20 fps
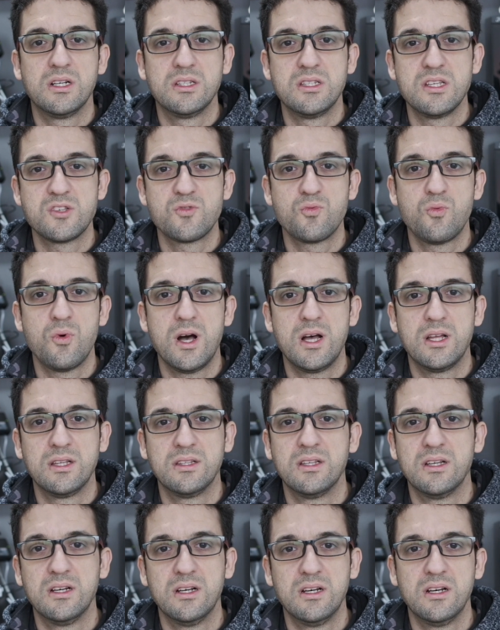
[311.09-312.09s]
this
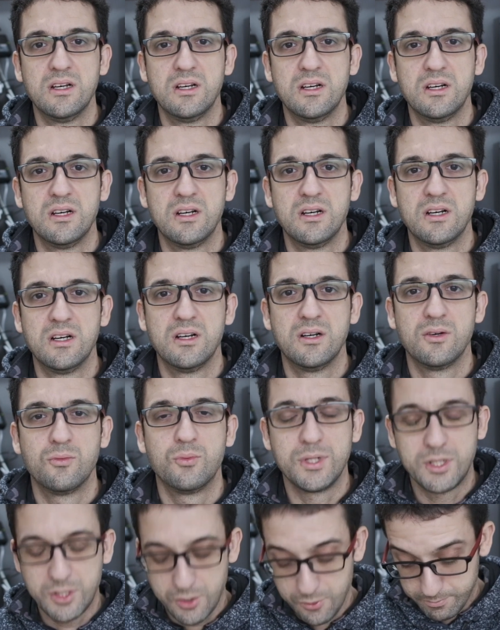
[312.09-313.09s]
one
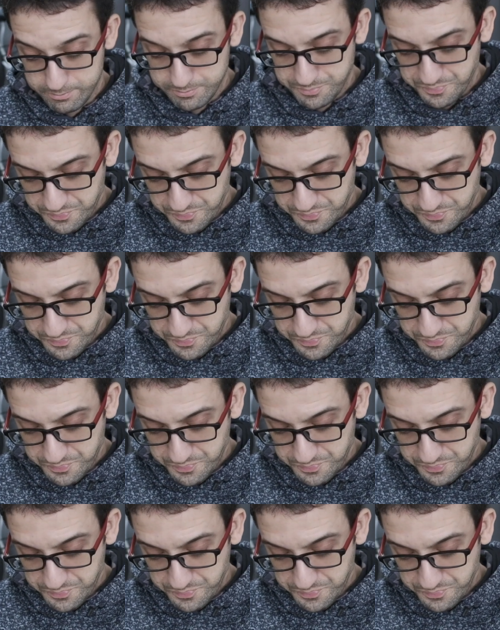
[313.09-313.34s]
with you.